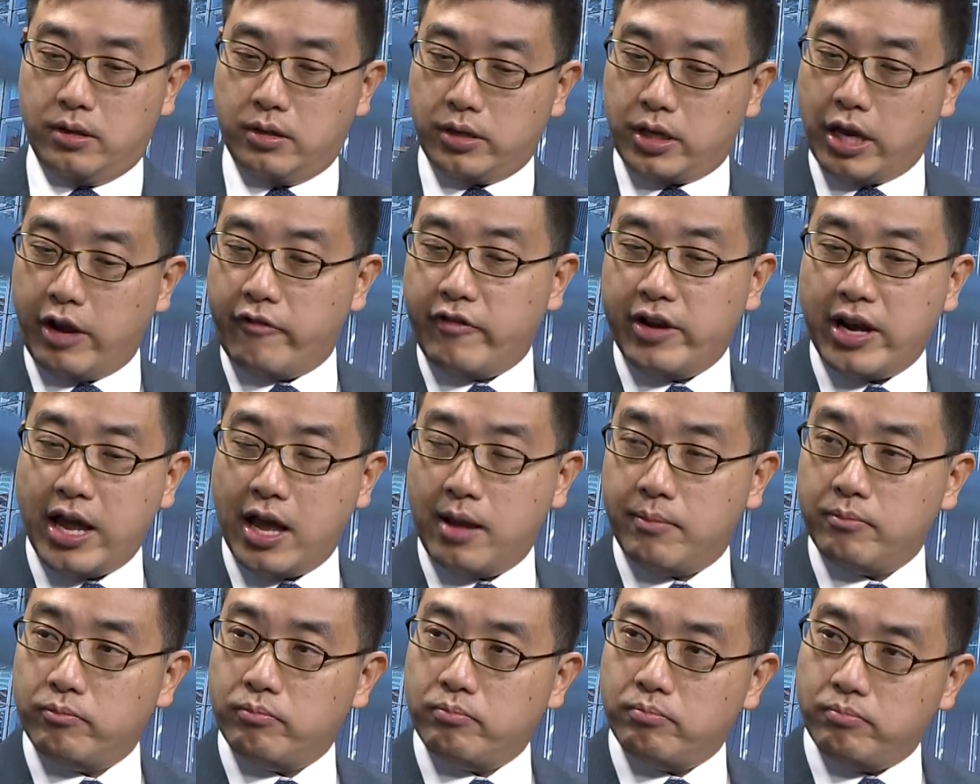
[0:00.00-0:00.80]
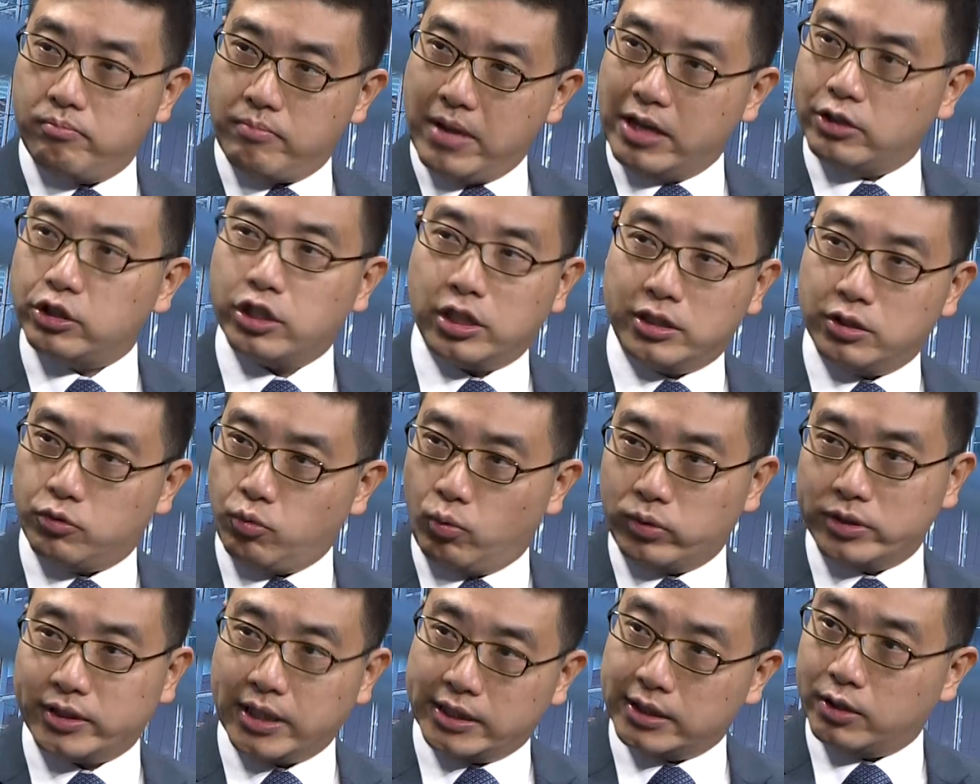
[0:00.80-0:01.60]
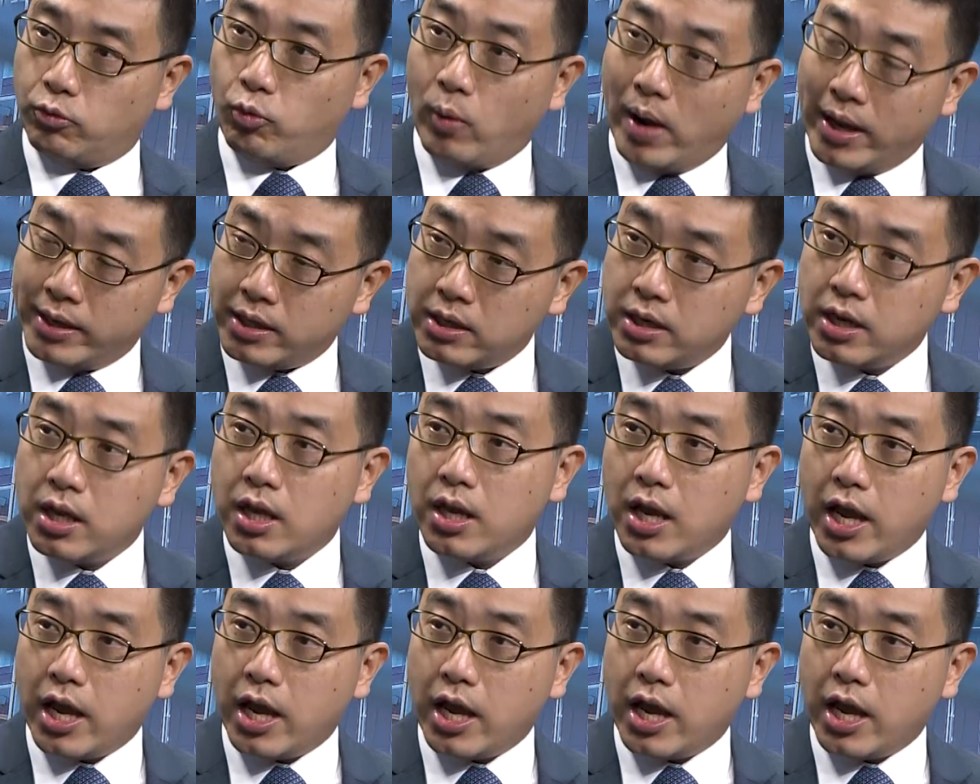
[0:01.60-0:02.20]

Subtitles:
Carrie Lam mentioned just one,